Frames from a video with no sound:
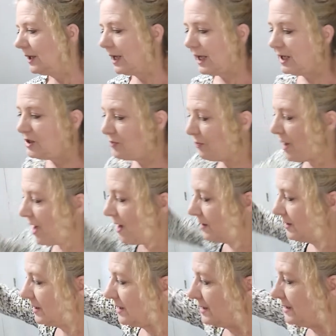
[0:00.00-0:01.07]
Each
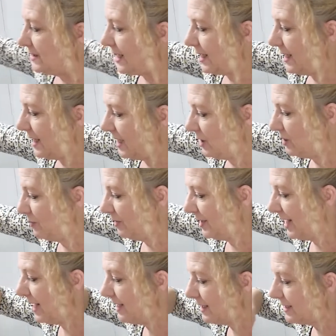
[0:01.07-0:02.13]
box, it's like each
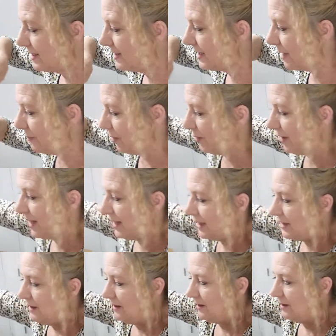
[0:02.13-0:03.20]
plant is
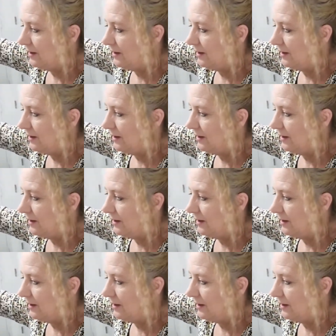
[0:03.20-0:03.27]
separated.